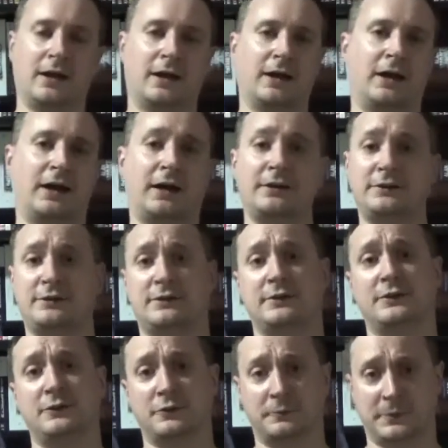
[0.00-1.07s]
I
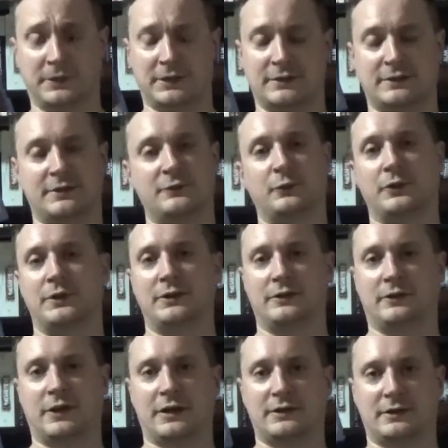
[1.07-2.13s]
do, because this one
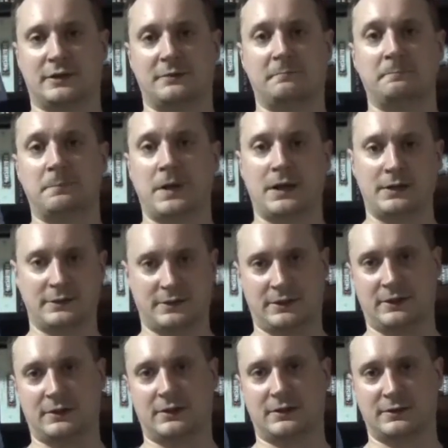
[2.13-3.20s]
here has an
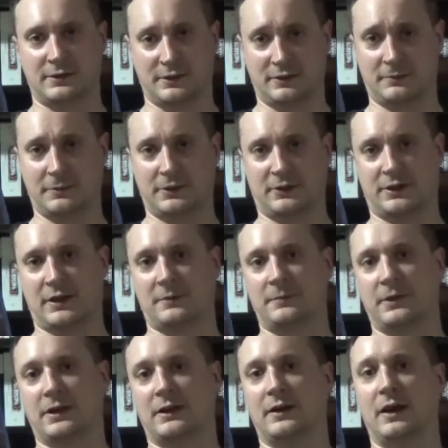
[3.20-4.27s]
amazing single-player
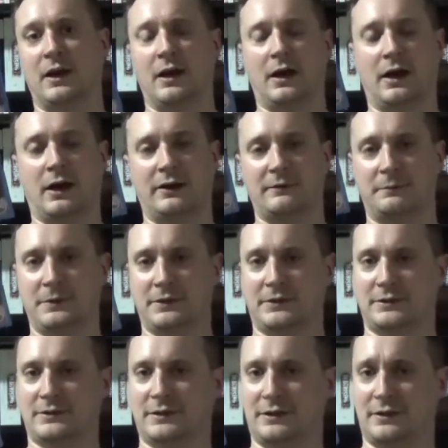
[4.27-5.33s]
campaign. I've beat
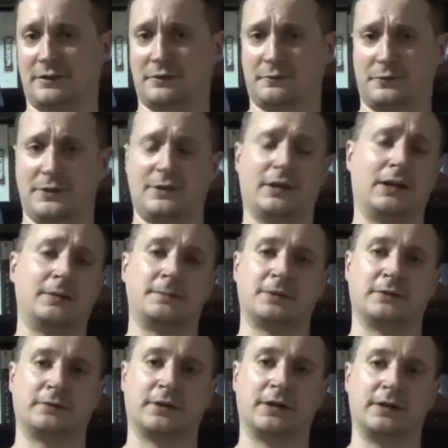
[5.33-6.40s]
this thing 3 times
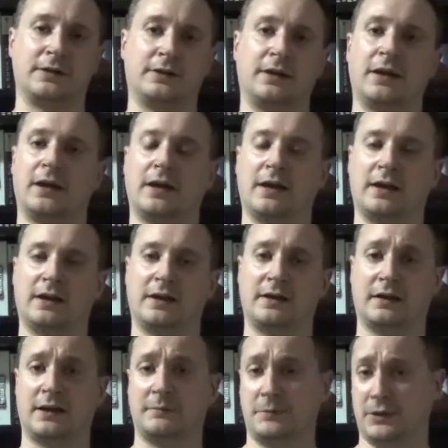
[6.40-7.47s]
already,
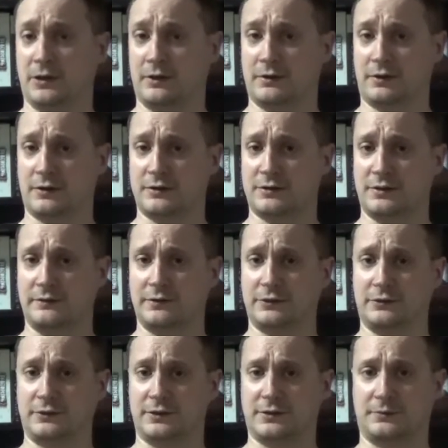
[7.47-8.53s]
and I beat it on hardest
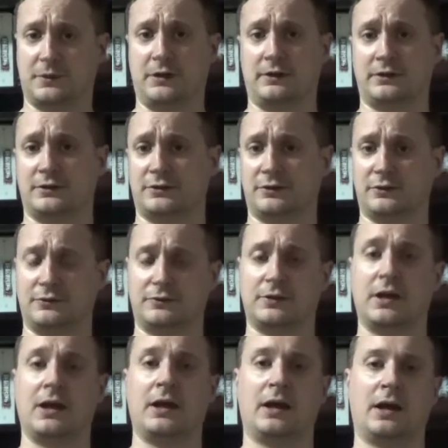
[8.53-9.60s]
difficulty as well. It shows
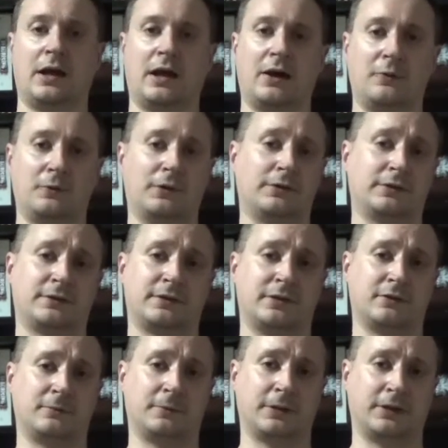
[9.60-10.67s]
how well the
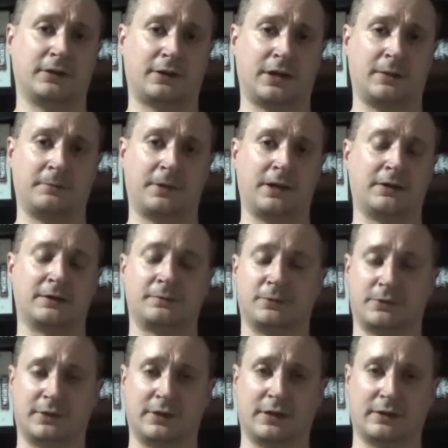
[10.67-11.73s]
single-player campaign is put
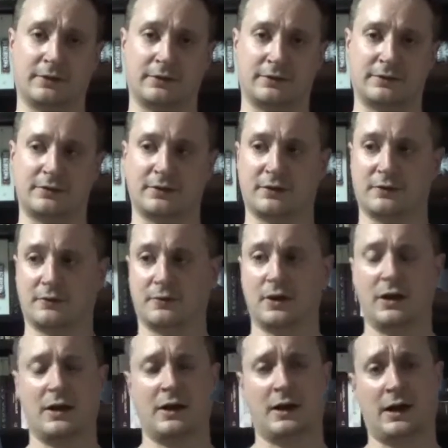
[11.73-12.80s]
together. So,
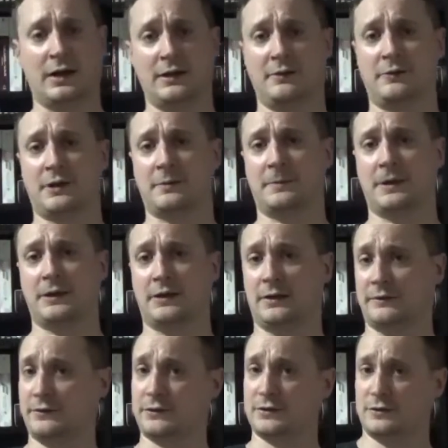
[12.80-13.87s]
highly recommend it
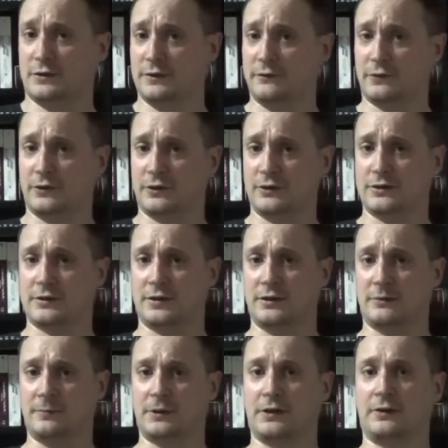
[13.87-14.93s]
if you're just looking for a good
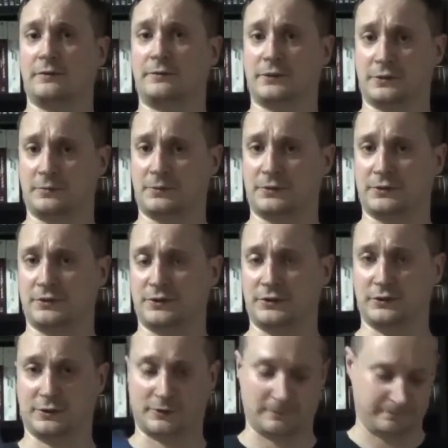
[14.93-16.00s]
single-player first-person shooter.